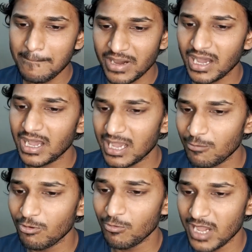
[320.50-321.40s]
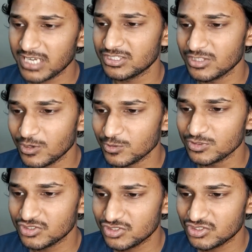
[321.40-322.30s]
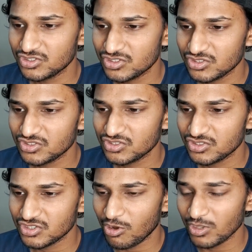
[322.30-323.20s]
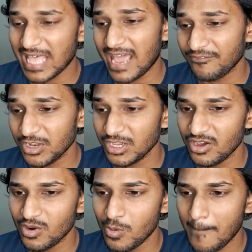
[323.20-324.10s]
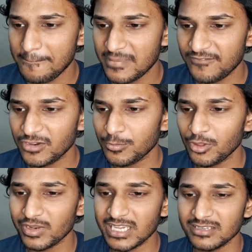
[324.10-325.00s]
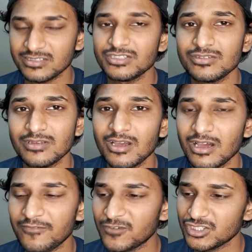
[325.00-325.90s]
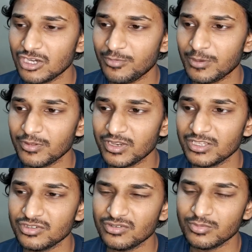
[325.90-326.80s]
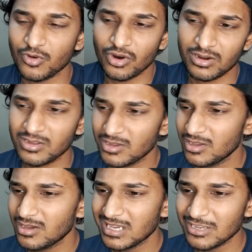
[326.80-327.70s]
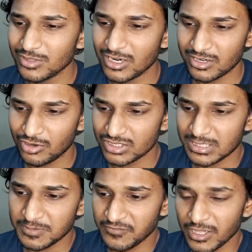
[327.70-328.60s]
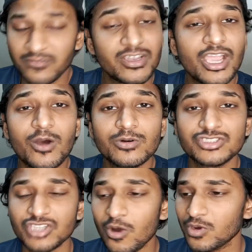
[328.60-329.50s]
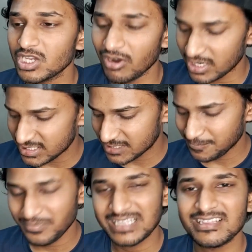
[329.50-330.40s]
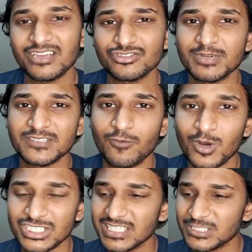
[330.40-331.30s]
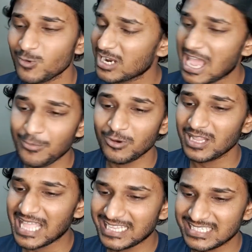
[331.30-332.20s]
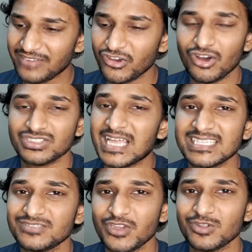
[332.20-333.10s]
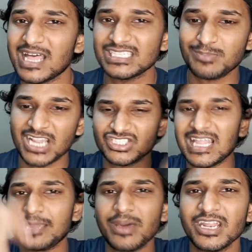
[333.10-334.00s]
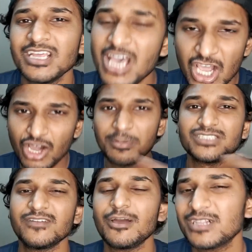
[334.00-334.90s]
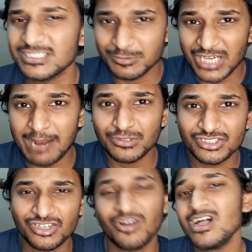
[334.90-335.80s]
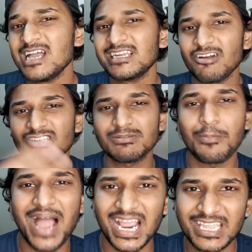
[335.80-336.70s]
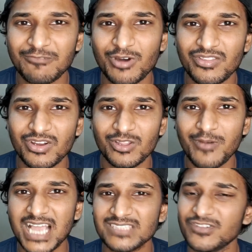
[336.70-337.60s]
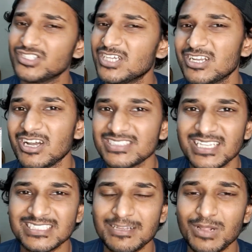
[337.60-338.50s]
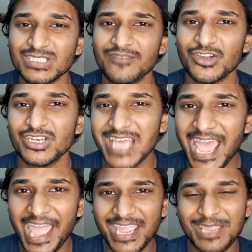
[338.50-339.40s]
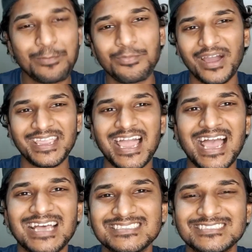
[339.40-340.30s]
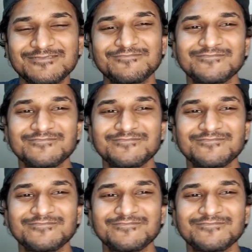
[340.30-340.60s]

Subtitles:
but I will react to those or that video after uploading after JLP uploading two more, you know, their concept film video. So guys, thank you so much for watching this one. I hope you really liked it. If you guys like this video, then smash the like button, comment this video, and please subscribe to the channel. Guys, we'll be back in with another reaction video. Chill, guys. Stay blessed and have a good day. Bye guys.